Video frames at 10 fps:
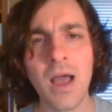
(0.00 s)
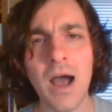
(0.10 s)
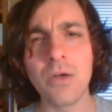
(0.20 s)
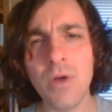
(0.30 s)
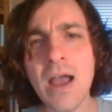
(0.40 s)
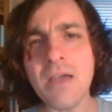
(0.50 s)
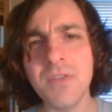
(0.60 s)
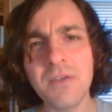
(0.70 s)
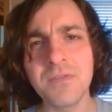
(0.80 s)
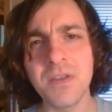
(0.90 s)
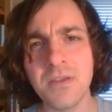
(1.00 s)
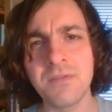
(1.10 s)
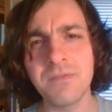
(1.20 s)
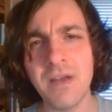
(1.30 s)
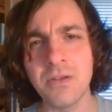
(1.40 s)
I arrived after
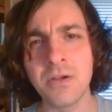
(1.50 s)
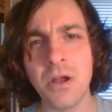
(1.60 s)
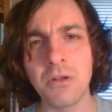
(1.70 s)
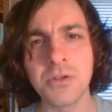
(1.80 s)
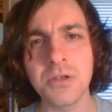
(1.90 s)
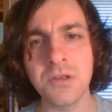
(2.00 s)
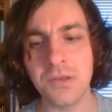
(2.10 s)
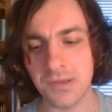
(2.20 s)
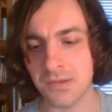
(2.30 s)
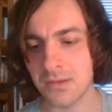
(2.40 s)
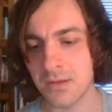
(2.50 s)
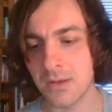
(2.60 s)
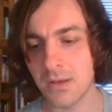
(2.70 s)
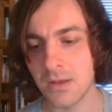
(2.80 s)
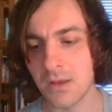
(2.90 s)
you'd fell unconscious.
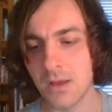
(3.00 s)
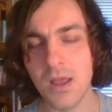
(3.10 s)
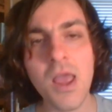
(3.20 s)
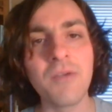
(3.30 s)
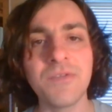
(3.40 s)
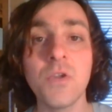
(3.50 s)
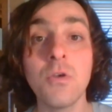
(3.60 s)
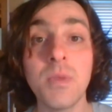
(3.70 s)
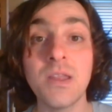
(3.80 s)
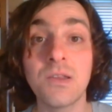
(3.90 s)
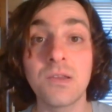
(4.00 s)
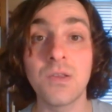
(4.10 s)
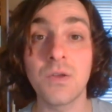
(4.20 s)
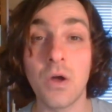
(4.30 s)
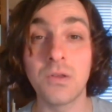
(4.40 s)
A few minutes
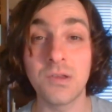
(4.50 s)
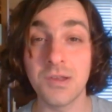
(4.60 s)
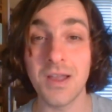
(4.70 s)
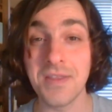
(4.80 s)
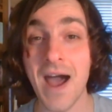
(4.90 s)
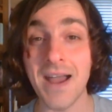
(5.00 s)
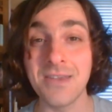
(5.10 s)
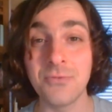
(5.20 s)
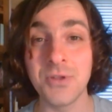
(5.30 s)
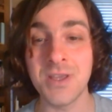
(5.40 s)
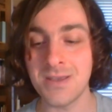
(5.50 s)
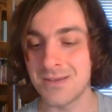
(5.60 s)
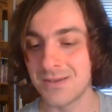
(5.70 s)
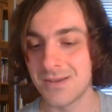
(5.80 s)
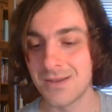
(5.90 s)
to consider the irony.
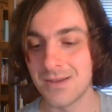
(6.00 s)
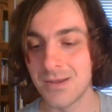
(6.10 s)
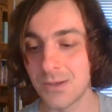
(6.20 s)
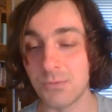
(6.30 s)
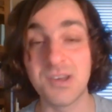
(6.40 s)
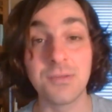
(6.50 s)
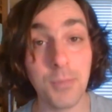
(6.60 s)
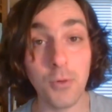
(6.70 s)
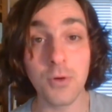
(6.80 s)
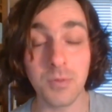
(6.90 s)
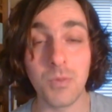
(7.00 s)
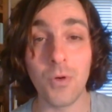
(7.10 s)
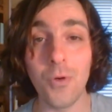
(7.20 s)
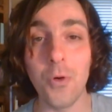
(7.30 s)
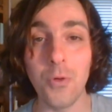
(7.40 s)
We spoke
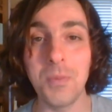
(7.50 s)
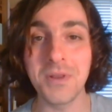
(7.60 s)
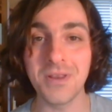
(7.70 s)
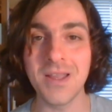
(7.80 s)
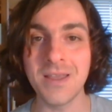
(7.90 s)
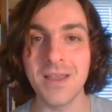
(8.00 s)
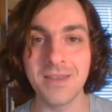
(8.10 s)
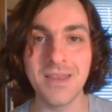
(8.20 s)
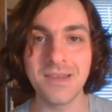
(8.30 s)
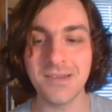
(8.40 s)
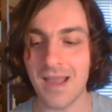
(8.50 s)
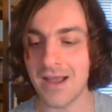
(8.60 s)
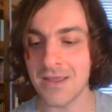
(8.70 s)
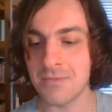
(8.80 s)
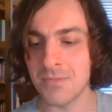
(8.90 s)
more openly in this
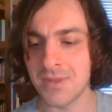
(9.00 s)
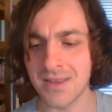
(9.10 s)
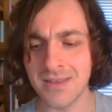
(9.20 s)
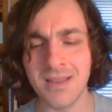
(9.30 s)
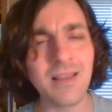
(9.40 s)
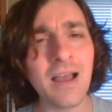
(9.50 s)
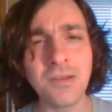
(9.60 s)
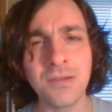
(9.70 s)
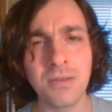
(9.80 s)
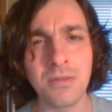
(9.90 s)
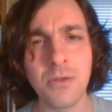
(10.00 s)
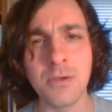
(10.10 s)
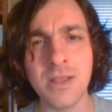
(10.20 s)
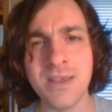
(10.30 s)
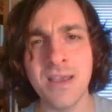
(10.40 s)
time than in the last
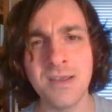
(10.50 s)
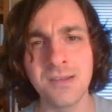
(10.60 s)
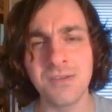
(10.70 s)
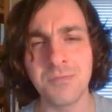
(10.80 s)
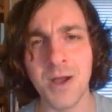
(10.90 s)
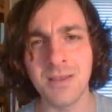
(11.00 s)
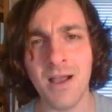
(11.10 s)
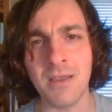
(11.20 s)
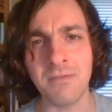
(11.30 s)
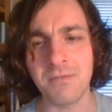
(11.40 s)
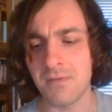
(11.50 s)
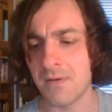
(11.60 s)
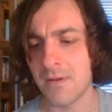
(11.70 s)
30 years of my life.